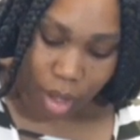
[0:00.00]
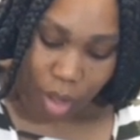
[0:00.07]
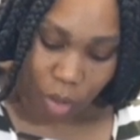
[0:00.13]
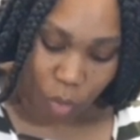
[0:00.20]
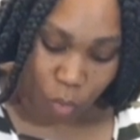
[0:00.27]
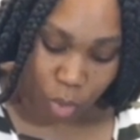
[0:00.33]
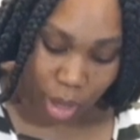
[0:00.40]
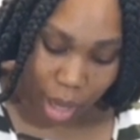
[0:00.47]

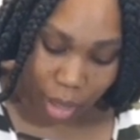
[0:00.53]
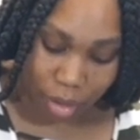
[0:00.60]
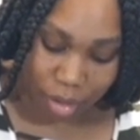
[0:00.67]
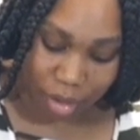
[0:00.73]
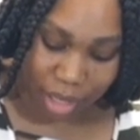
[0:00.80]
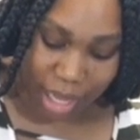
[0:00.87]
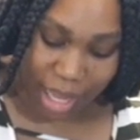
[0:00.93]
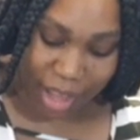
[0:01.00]
When I
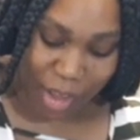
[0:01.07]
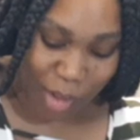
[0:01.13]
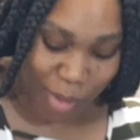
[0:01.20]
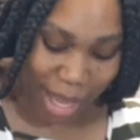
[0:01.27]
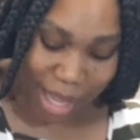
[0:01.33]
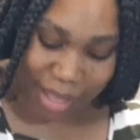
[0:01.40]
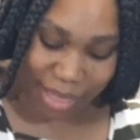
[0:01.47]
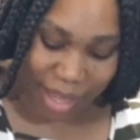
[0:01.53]
cook at home,
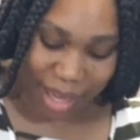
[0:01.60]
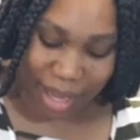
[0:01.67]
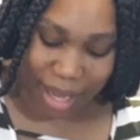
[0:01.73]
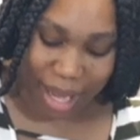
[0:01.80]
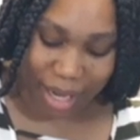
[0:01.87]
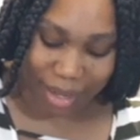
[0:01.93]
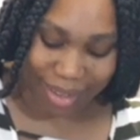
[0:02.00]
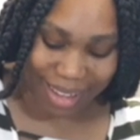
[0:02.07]
I think I
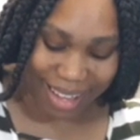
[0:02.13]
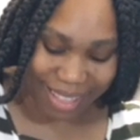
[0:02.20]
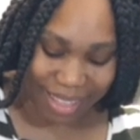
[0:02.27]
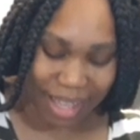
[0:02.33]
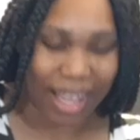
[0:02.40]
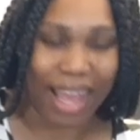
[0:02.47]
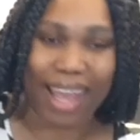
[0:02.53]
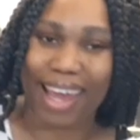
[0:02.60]

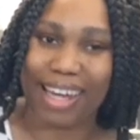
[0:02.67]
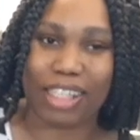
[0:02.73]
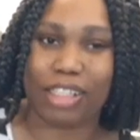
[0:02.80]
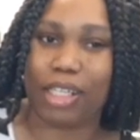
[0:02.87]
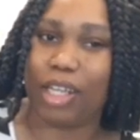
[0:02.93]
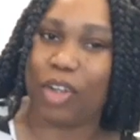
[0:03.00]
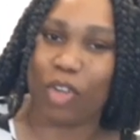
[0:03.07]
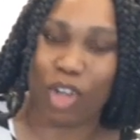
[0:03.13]
gotta
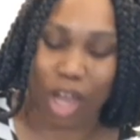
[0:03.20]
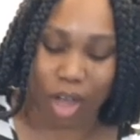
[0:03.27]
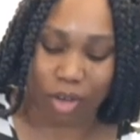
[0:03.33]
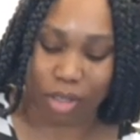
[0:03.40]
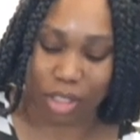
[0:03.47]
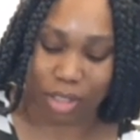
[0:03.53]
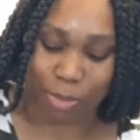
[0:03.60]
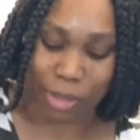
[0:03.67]
tell y'all
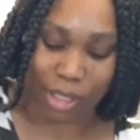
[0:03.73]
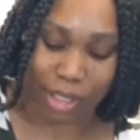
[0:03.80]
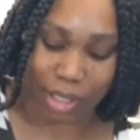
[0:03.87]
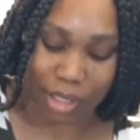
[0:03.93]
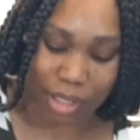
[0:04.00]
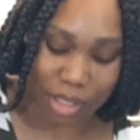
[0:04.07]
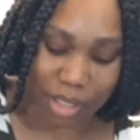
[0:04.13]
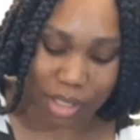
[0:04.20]
this
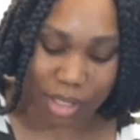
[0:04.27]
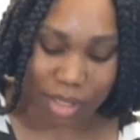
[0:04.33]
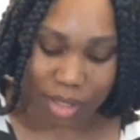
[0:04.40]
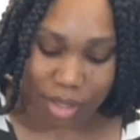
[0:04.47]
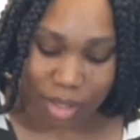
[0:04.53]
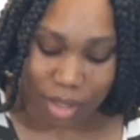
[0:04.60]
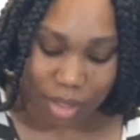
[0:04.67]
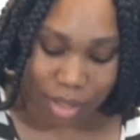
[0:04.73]
because
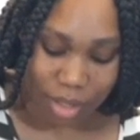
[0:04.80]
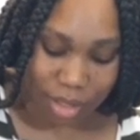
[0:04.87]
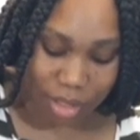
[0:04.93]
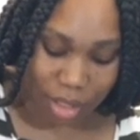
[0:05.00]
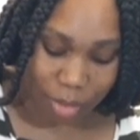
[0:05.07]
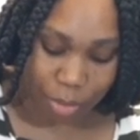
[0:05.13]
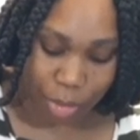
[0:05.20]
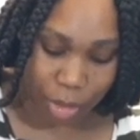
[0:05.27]

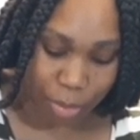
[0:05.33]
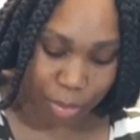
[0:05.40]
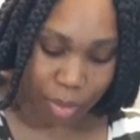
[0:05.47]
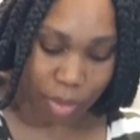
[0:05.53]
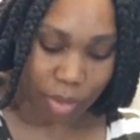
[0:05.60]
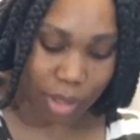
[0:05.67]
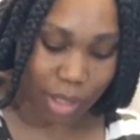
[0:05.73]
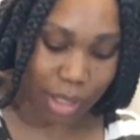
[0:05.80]
some
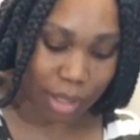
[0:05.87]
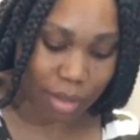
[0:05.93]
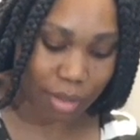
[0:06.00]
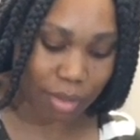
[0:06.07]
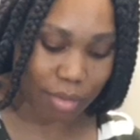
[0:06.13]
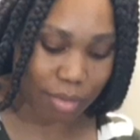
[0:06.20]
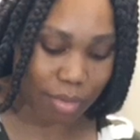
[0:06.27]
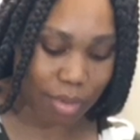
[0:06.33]
people
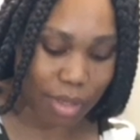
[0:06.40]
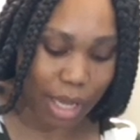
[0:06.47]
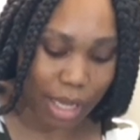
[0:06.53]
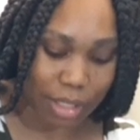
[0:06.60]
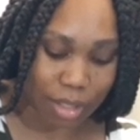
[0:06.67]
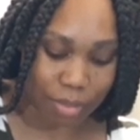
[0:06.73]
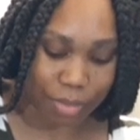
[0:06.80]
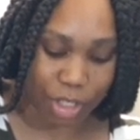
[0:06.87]

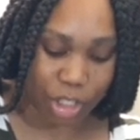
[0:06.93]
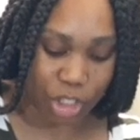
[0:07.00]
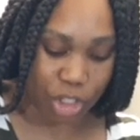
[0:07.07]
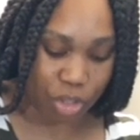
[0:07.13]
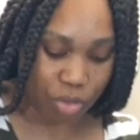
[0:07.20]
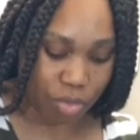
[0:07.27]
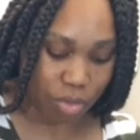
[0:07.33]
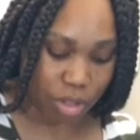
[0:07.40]
got some
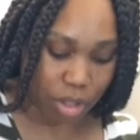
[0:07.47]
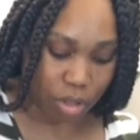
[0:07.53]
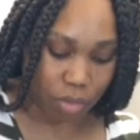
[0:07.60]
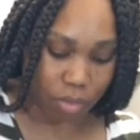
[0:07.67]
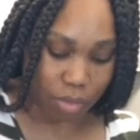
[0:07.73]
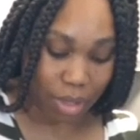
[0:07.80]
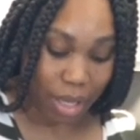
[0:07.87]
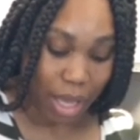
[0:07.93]
issues
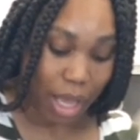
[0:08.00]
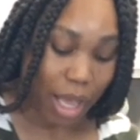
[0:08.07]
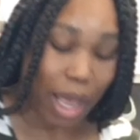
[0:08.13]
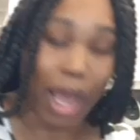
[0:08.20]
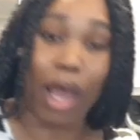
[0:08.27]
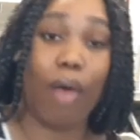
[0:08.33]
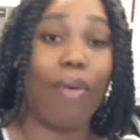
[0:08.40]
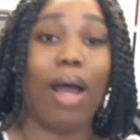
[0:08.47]
on
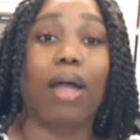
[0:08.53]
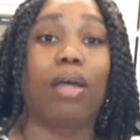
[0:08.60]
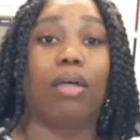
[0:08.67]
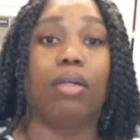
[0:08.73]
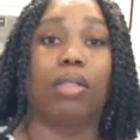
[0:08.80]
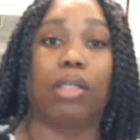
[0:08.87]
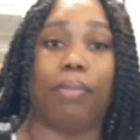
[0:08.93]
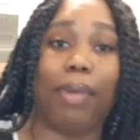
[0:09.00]
how I
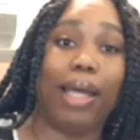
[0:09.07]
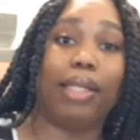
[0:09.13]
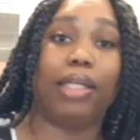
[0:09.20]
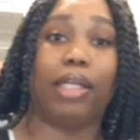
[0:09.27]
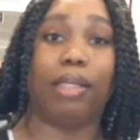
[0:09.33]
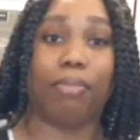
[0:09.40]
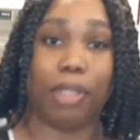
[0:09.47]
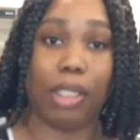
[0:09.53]
cook in my
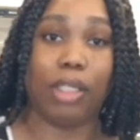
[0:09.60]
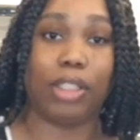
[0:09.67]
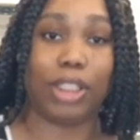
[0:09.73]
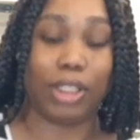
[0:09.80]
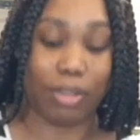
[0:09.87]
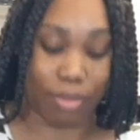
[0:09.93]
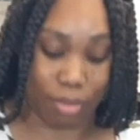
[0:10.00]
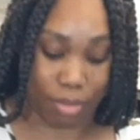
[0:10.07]
damn kitchen.